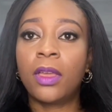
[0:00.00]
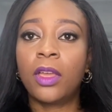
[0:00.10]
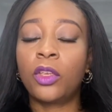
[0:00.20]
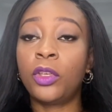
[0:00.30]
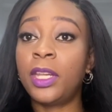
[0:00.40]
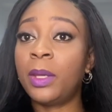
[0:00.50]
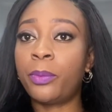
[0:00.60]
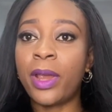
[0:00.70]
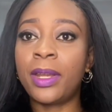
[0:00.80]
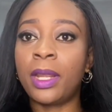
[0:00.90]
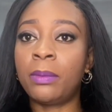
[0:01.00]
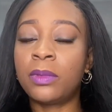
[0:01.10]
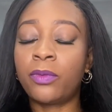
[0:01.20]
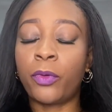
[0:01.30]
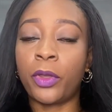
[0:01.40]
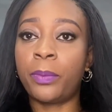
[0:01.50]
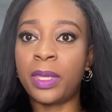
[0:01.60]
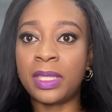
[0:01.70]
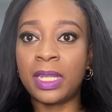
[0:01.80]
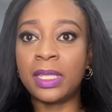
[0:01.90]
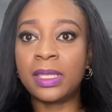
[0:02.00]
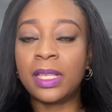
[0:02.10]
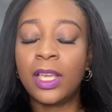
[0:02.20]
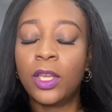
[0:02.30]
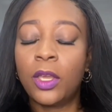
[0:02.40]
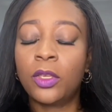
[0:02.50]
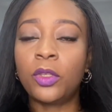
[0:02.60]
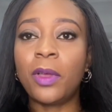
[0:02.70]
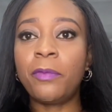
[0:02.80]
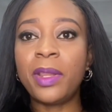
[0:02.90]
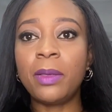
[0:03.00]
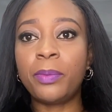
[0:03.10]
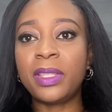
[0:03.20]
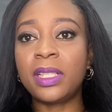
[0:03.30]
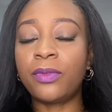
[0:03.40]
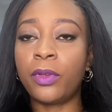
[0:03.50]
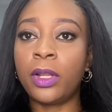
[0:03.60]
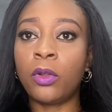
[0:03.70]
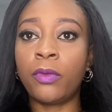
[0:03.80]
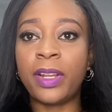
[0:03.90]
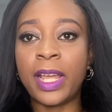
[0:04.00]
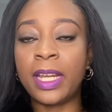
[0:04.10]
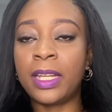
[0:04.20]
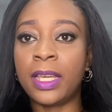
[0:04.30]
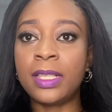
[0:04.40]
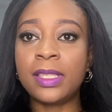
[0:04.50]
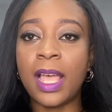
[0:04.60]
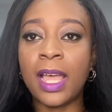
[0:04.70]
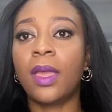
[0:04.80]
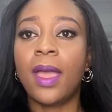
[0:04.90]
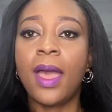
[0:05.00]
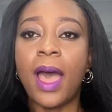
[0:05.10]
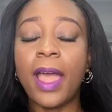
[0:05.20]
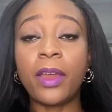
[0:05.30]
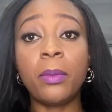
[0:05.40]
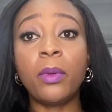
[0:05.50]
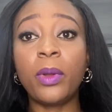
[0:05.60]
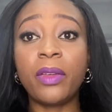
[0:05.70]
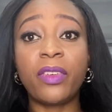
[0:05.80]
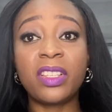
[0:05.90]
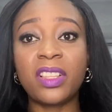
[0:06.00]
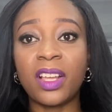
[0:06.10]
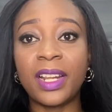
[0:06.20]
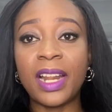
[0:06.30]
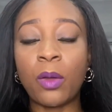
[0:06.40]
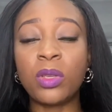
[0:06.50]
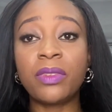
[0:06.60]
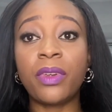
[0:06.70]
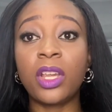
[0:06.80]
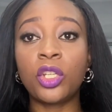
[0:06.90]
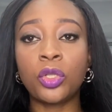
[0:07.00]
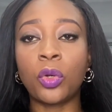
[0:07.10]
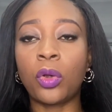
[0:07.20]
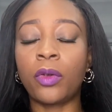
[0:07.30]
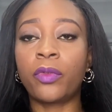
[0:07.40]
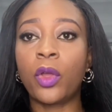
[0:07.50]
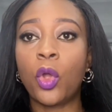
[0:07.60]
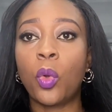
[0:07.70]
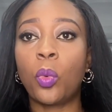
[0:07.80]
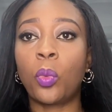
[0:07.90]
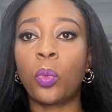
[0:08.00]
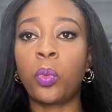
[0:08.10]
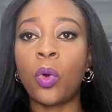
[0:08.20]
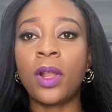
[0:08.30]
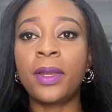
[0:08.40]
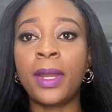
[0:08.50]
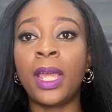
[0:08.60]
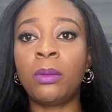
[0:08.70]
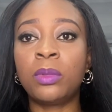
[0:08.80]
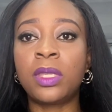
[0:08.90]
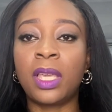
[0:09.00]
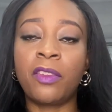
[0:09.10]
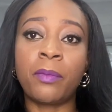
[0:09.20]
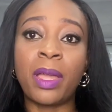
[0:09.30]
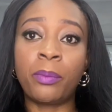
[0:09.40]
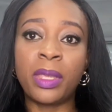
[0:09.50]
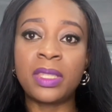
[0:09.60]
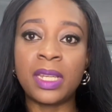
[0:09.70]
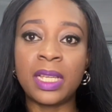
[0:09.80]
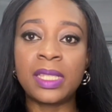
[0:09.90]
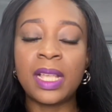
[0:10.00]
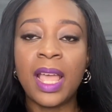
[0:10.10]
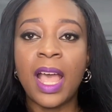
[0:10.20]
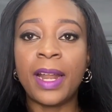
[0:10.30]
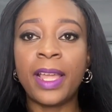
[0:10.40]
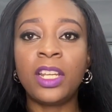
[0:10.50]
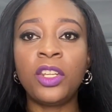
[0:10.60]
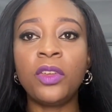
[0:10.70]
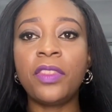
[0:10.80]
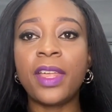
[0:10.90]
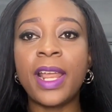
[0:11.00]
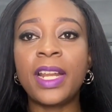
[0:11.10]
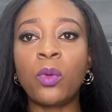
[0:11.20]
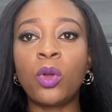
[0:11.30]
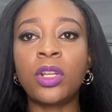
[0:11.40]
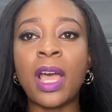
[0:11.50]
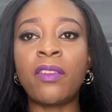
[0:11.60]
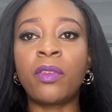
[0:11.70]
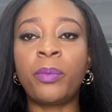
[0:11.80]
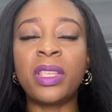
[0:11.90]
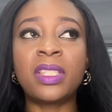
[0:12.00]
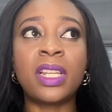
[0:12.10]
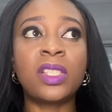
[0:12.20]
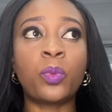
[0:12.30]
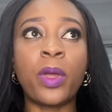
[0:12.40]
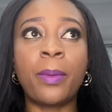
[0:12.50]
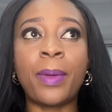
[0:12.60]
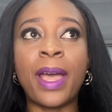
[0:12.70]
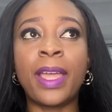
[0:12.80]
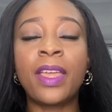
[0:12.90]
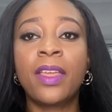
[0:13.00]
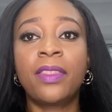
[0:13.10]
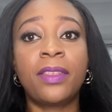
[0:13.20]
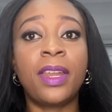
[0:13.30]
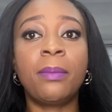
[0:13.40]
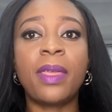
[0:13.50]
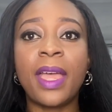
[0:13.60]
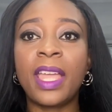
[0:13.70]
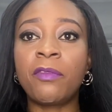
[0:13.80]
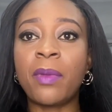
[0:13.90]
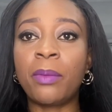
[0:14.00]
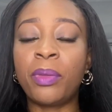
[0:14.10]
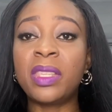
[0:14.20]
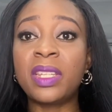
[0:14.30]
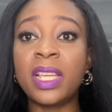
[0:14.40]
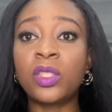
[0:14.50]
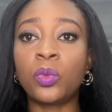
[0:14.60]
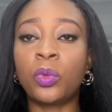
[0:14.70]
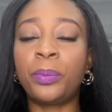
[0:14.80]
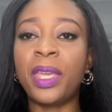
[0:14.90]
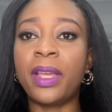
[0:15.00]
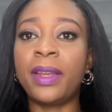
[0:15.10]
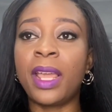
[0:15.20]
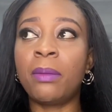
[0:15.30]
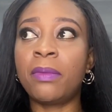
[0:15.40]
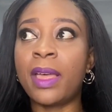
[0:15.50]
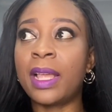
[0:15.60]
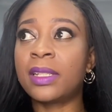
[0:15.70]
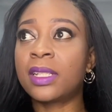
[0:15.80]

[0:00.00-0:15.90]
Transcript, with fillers: unique brand names for your business. So I've been in business for a little over nine years and I can remember when I first started, I wasn't very sure of what name to give my business. And I knew that I didn't want to have a business whereby the name that I give my business would be a name that